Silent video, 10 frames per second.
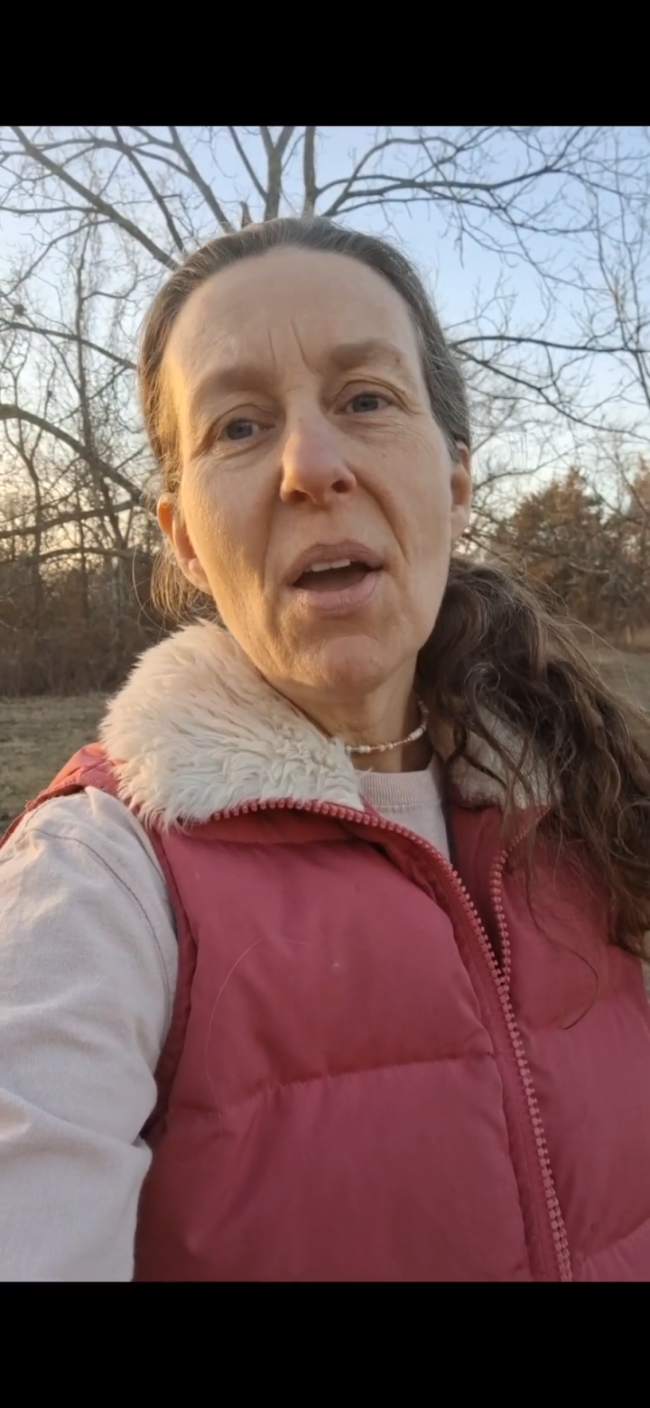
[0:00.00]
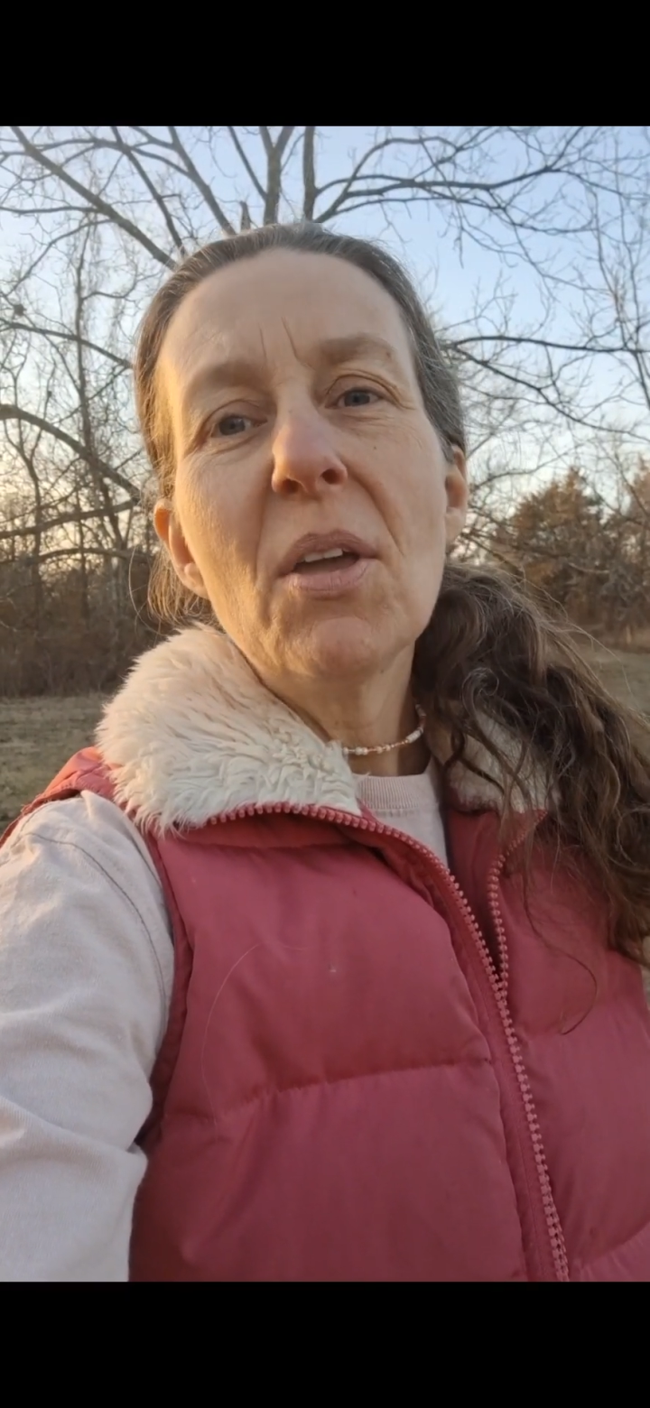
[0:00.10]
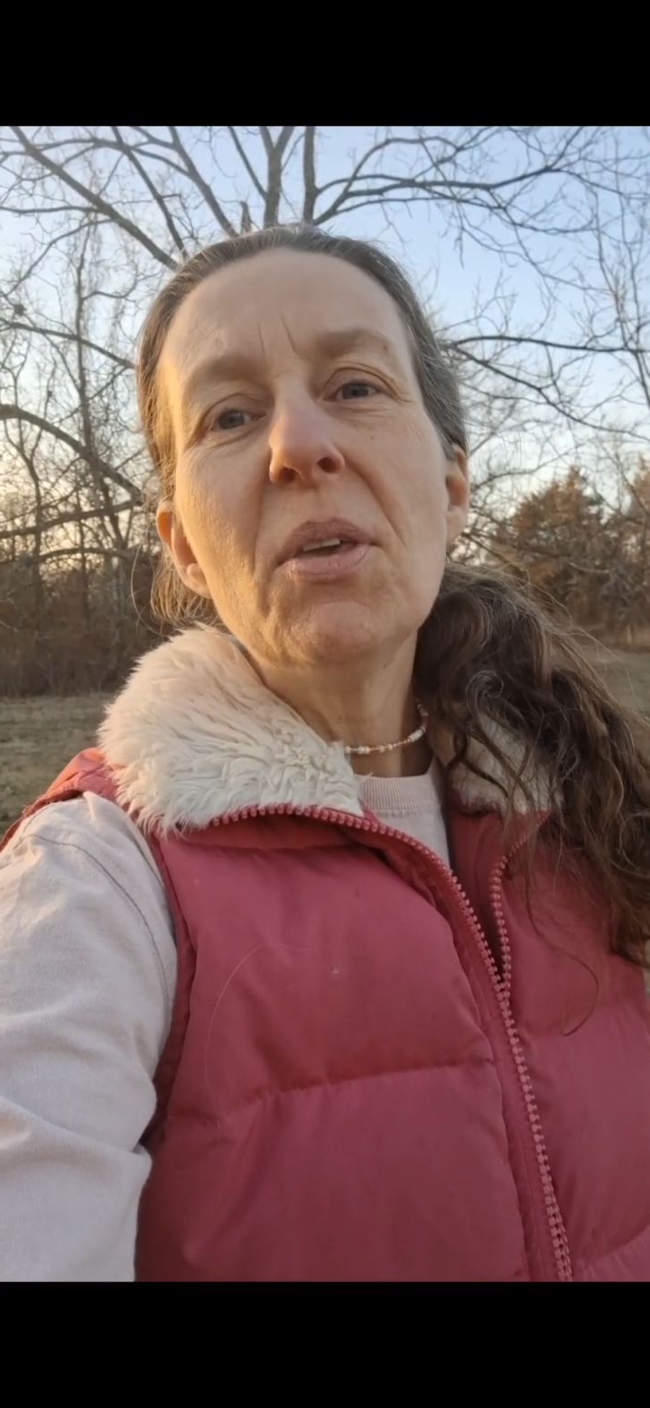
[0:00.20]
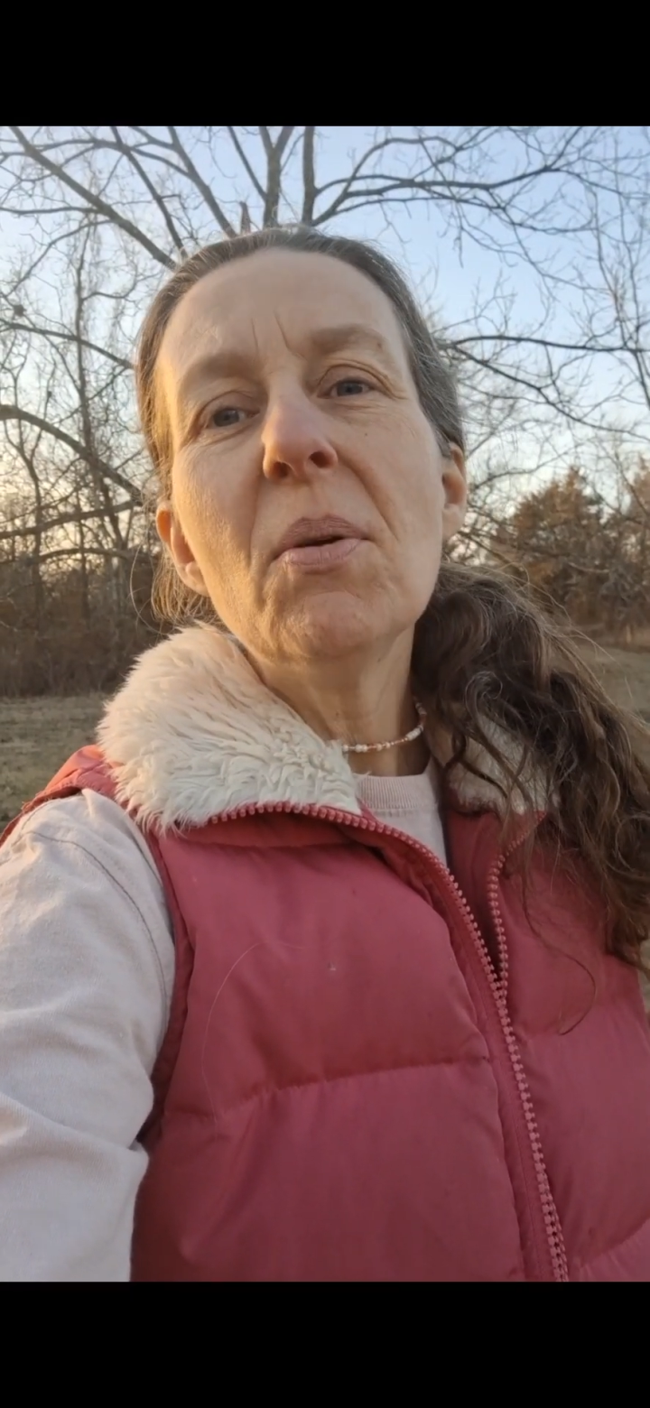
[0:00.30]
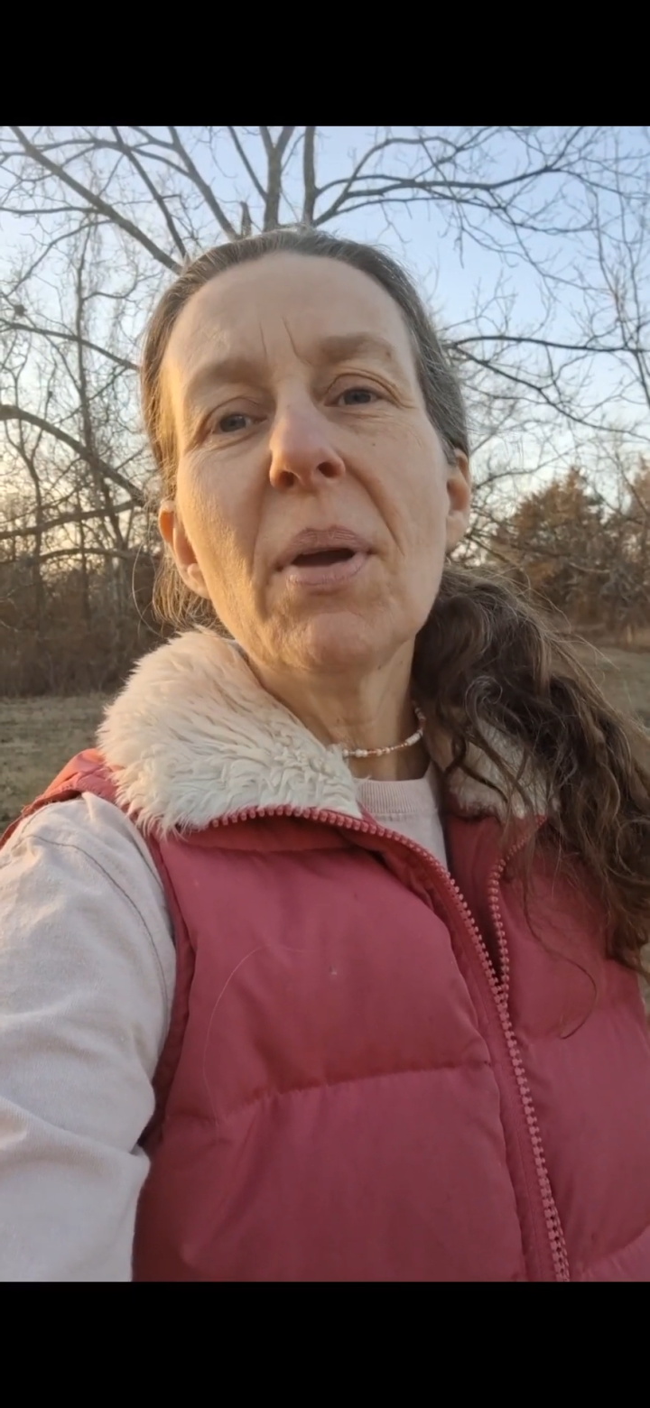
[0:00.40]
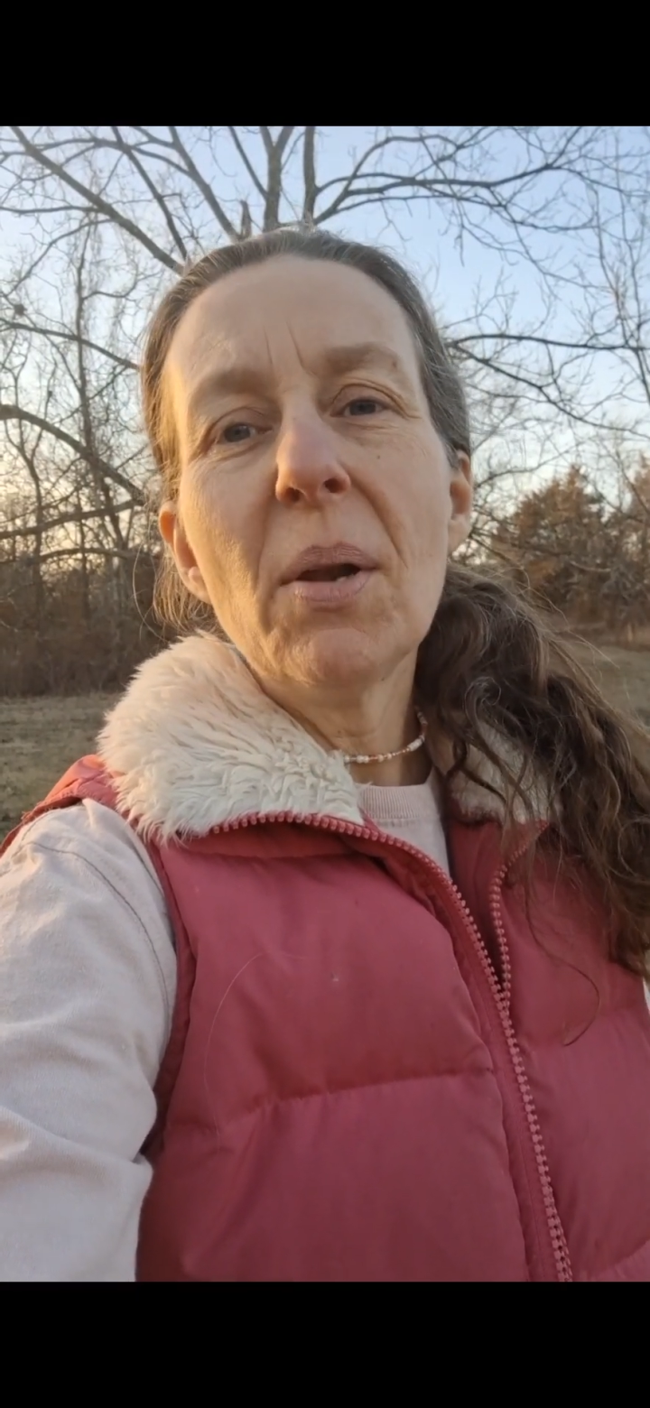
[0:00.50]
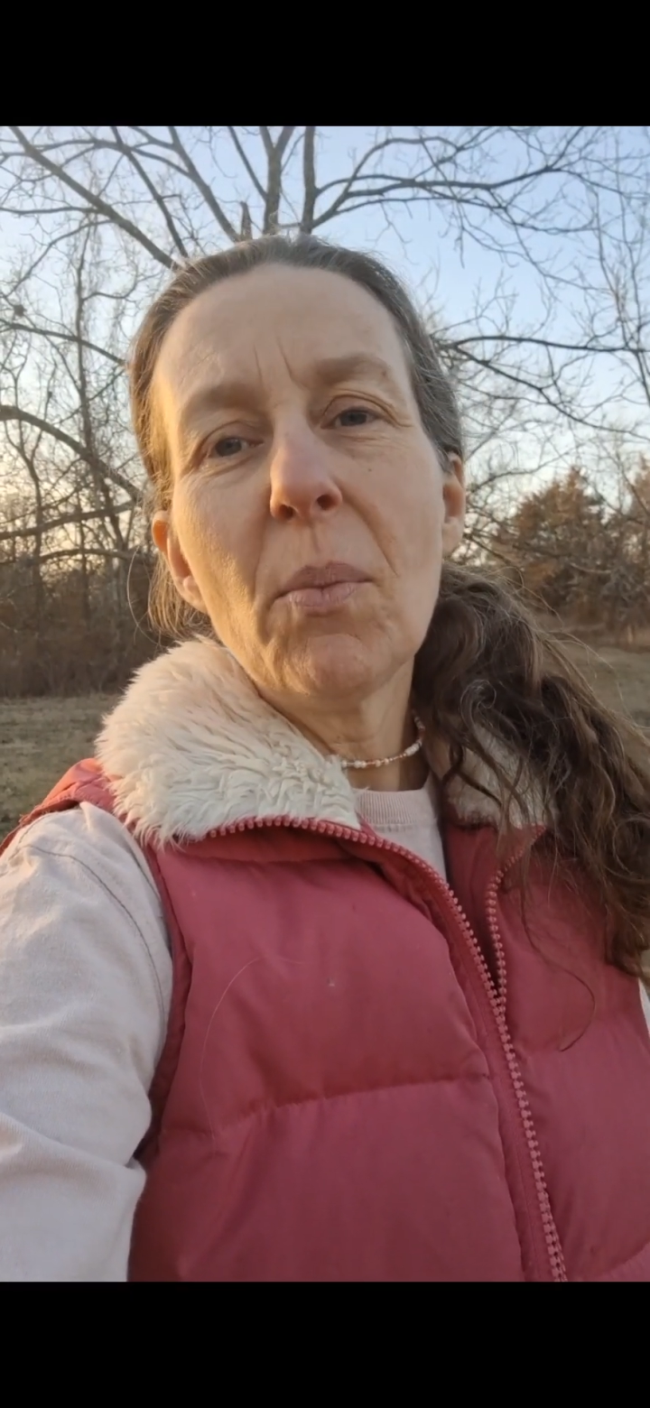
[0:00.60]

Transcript: You can